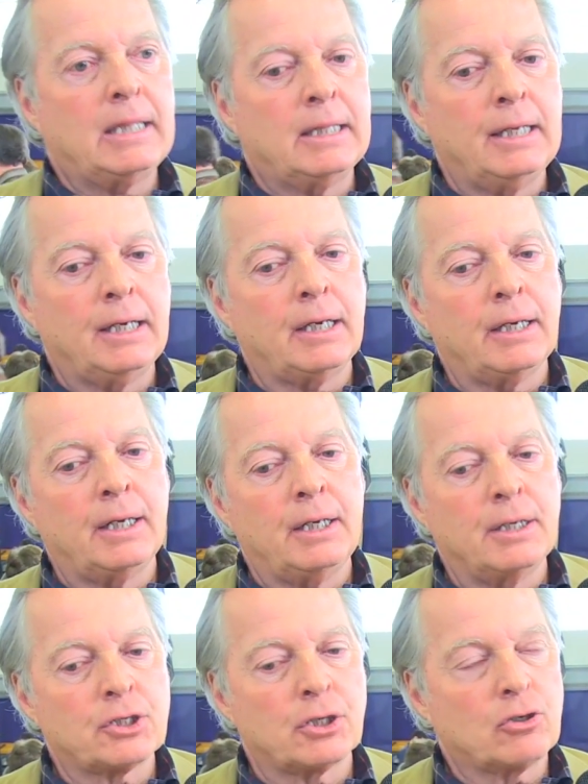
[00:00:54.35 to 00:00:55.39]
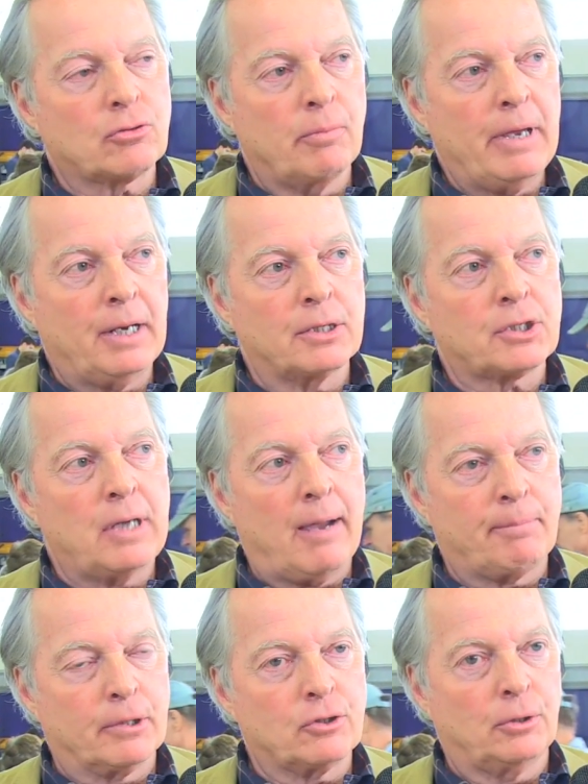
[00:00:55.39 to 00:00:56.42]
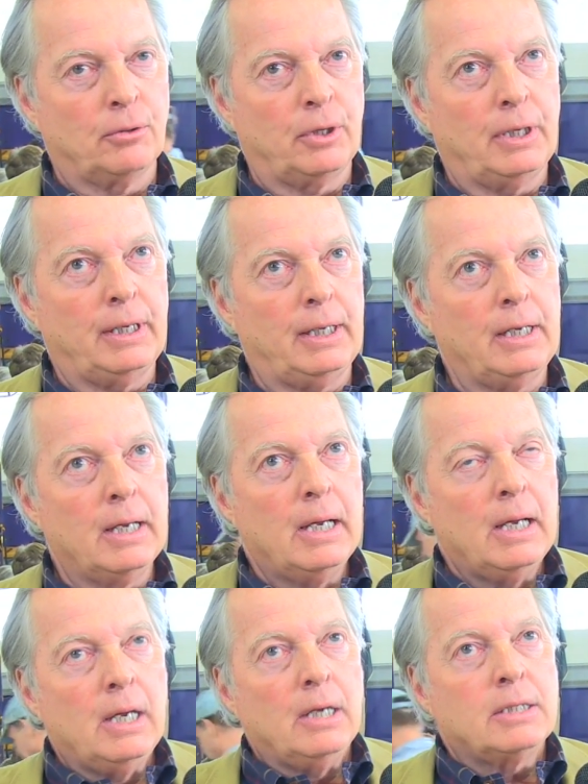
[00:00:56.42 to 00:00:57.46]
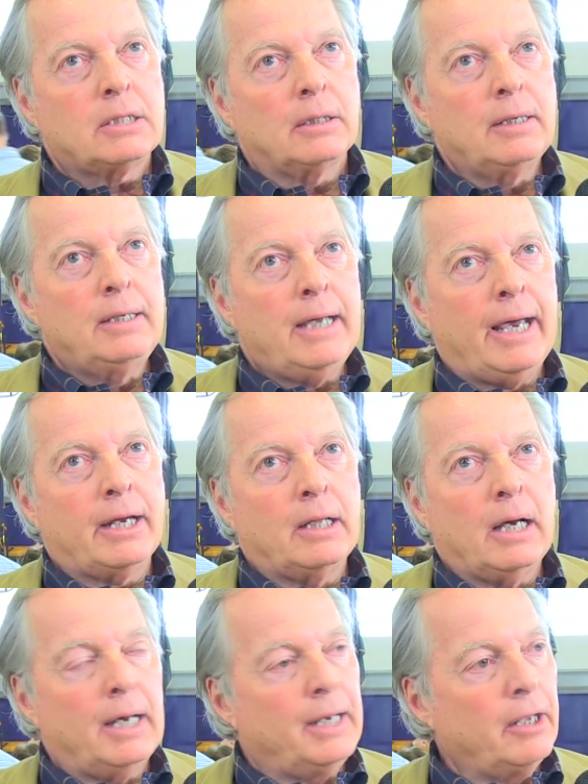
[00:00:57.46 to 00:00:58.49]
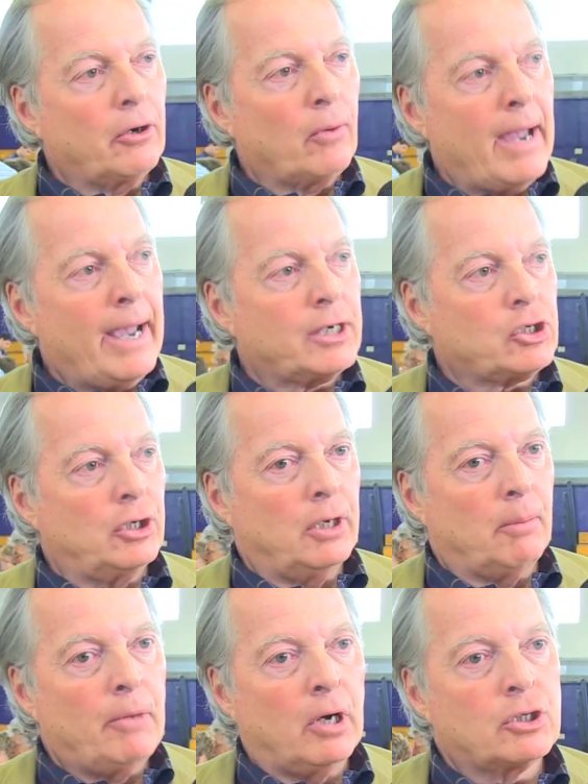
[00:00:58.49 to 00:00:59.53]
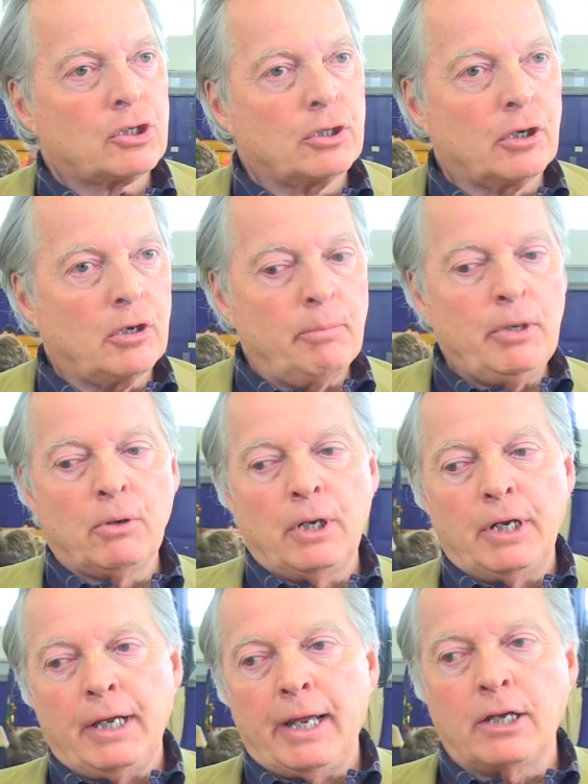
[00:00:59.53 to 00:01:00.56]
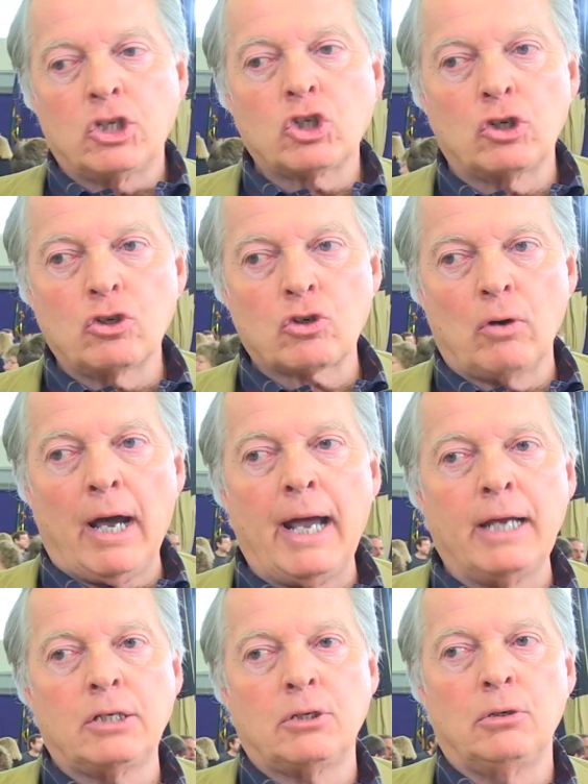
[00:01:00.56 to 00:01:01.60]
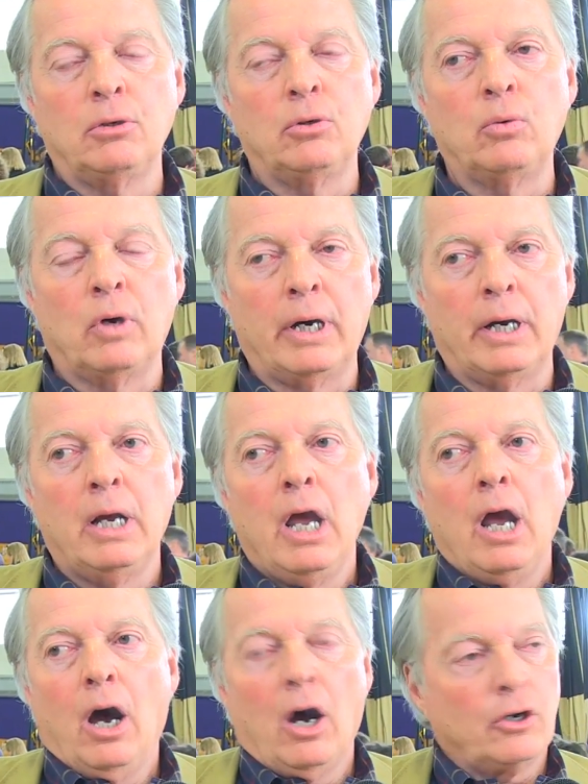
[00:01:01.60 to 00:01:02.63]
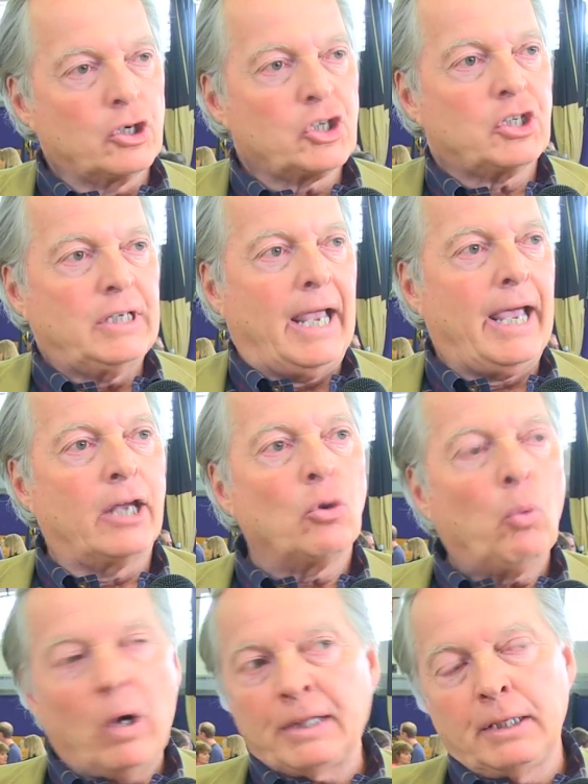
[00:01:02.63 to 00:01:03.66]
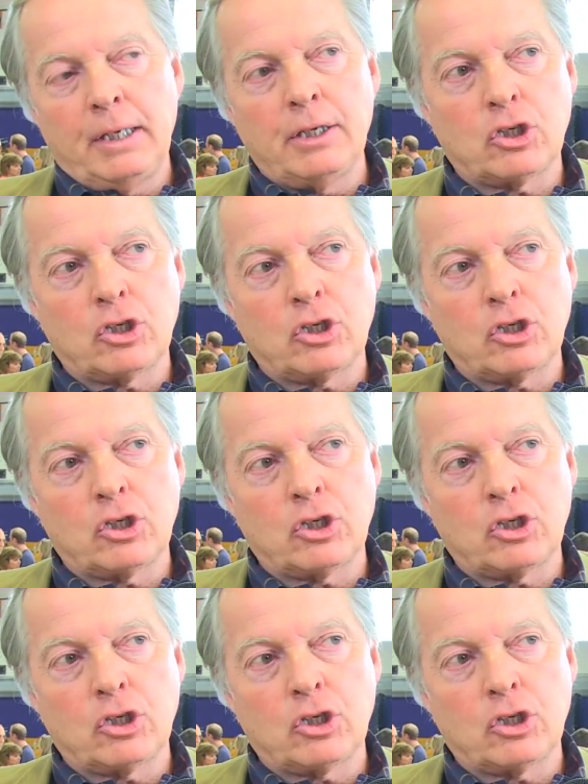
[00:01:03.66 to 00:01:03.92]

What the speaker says: I think it is a tremendous opportunity to get an interaction amongst the community and to try to understand what the